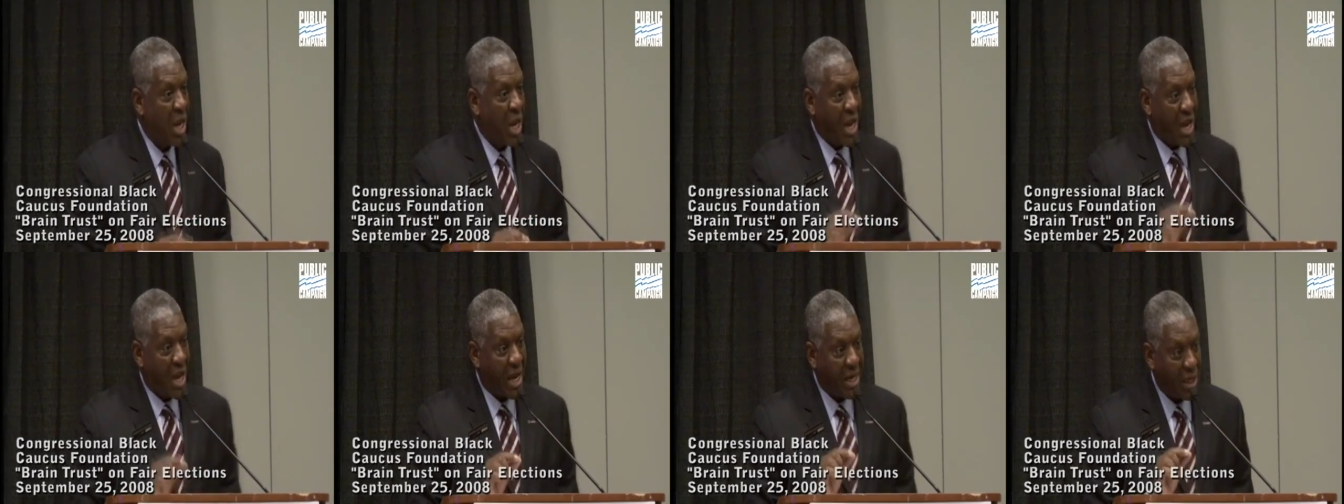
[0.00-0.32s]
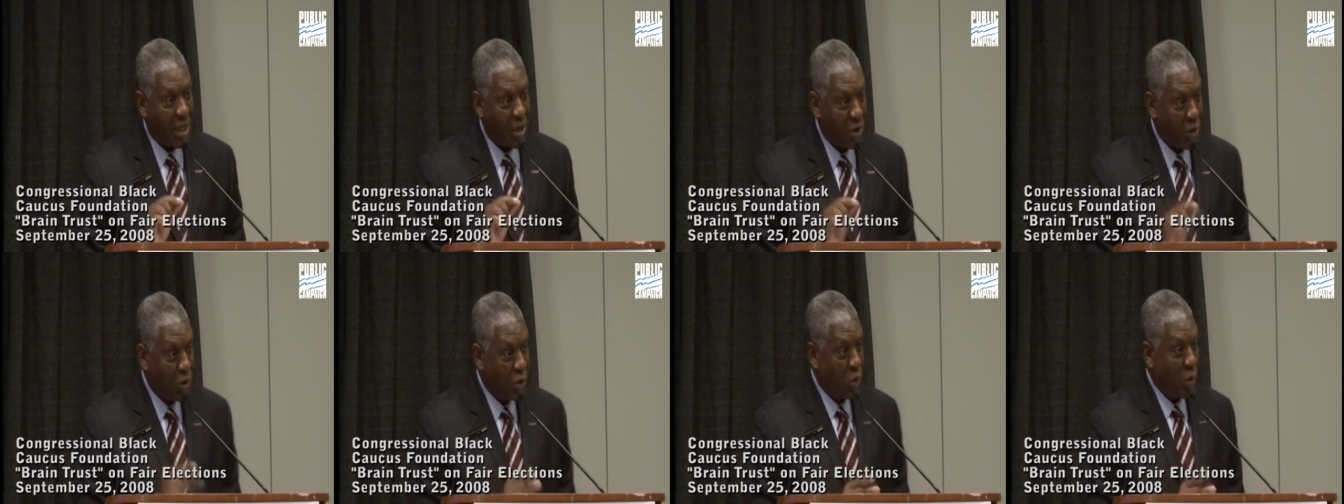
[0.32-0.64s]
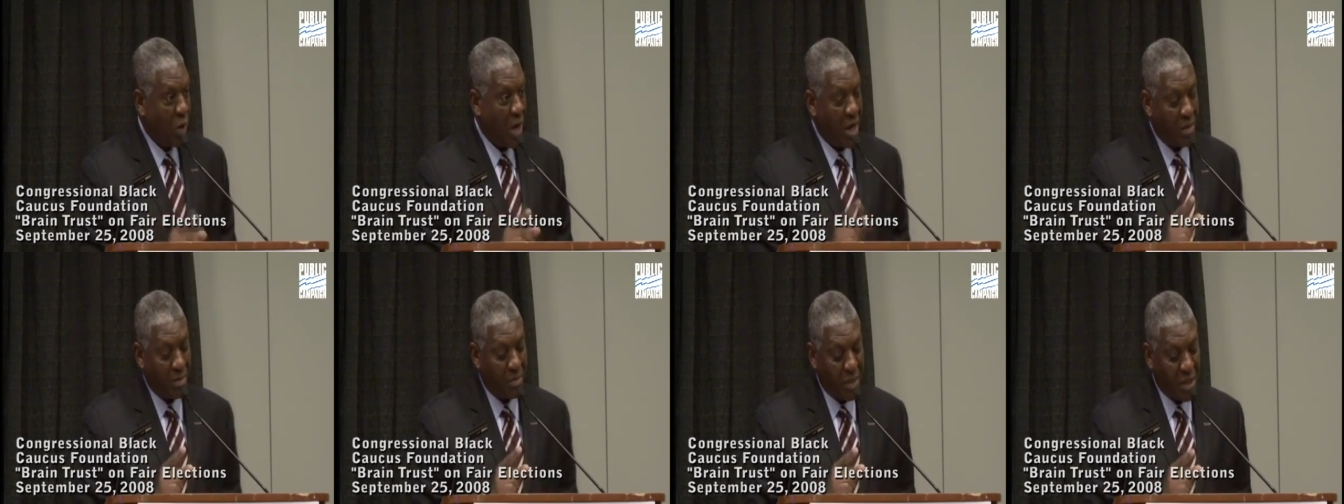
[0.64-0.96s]
and a new
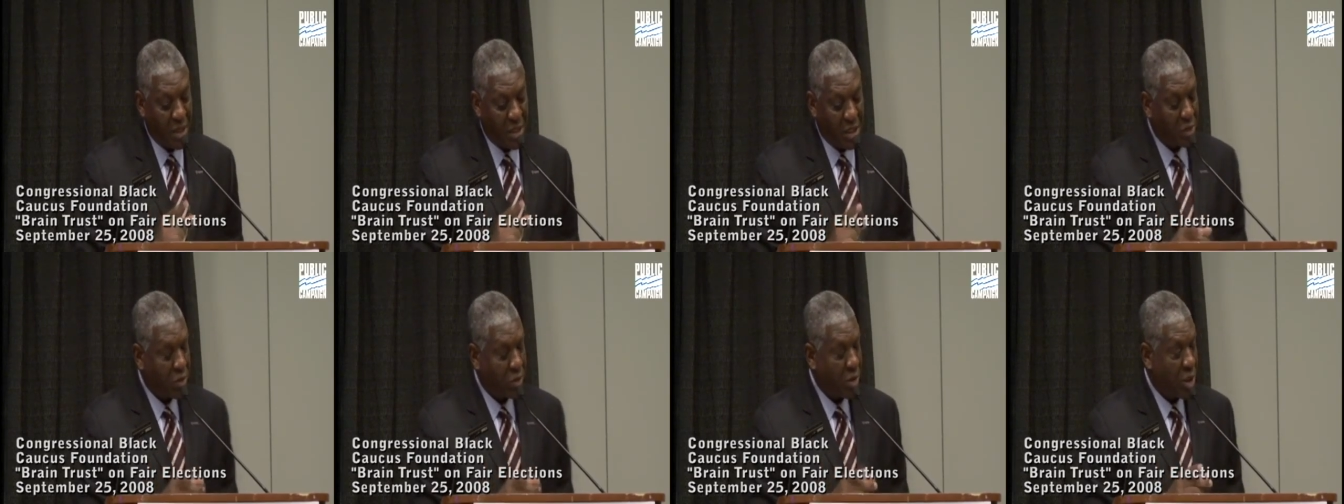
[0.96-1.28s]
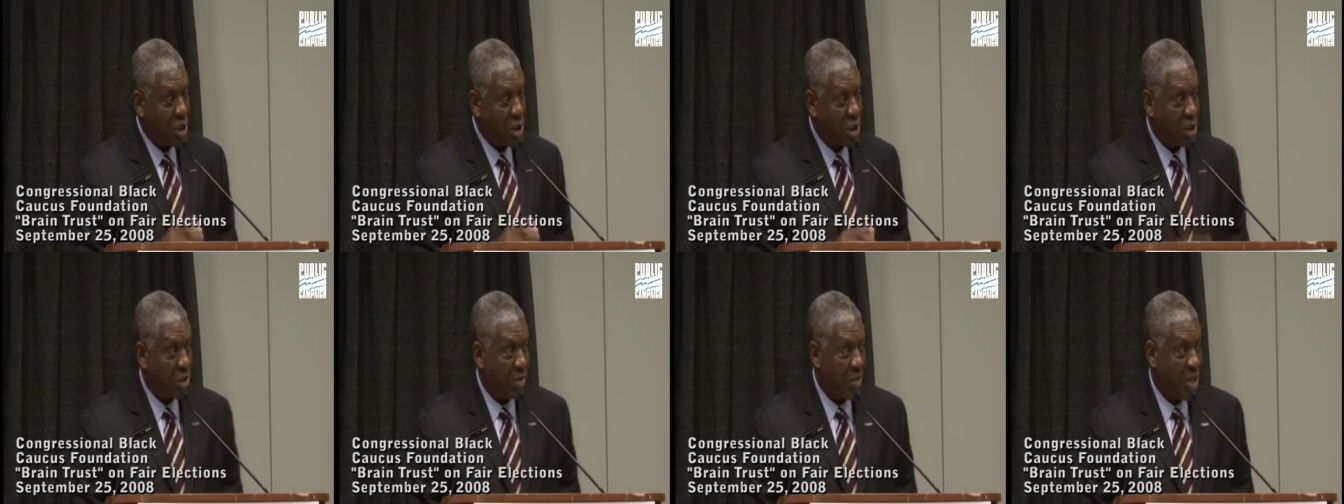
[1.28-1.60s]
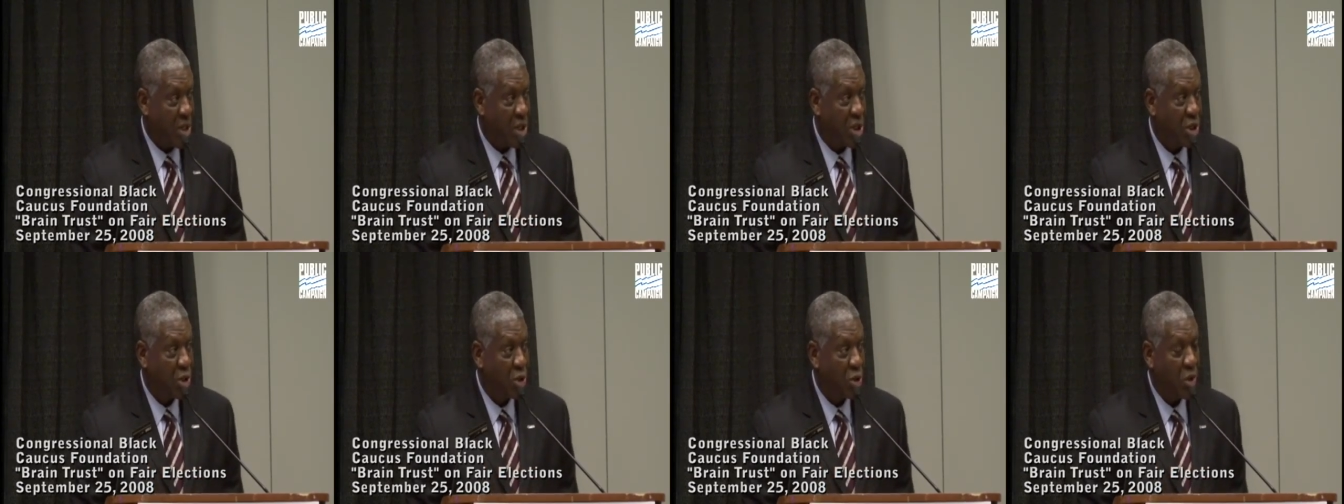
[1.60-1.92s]
administration to
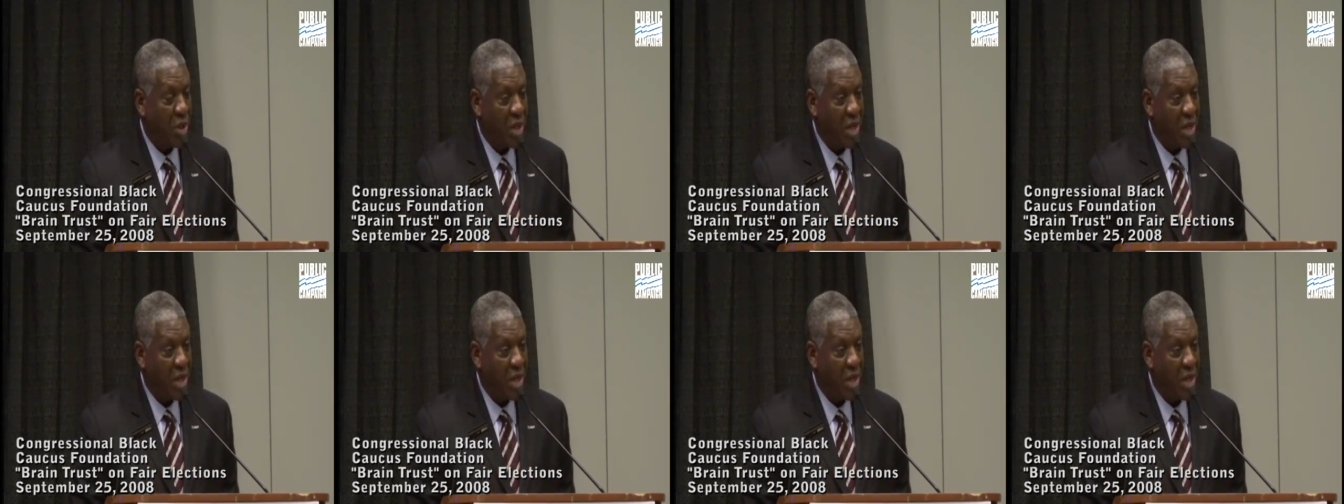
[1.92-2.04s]
make sure